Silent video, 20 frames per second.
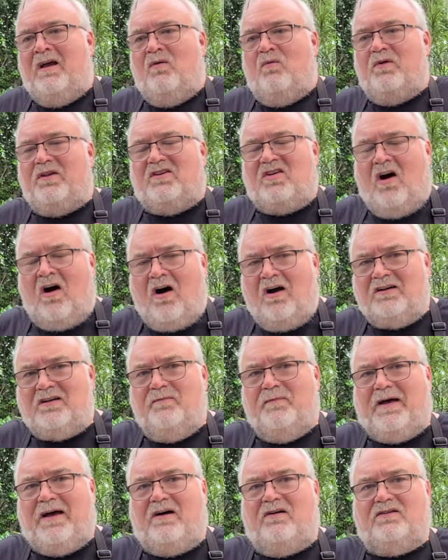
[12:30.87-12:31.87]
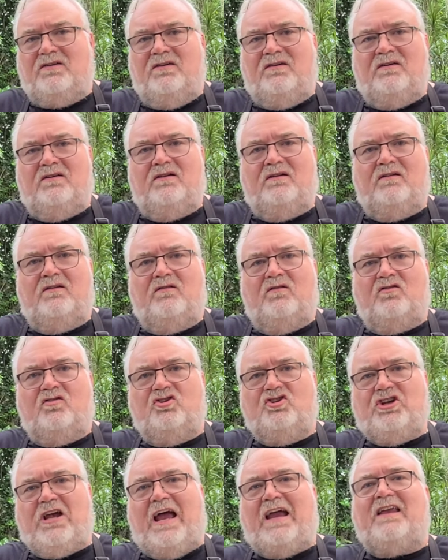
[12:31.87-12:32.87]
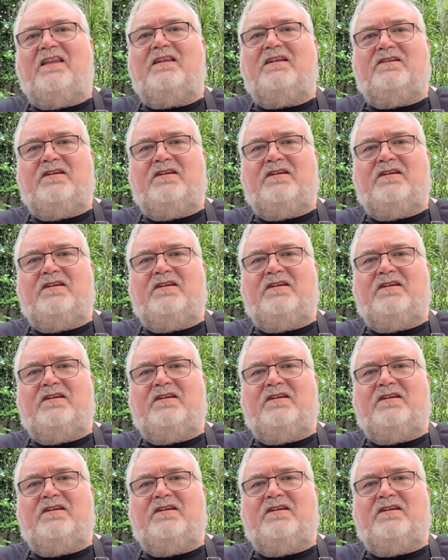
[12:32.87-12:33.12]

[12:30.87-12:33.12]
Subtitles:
We talked about jacking the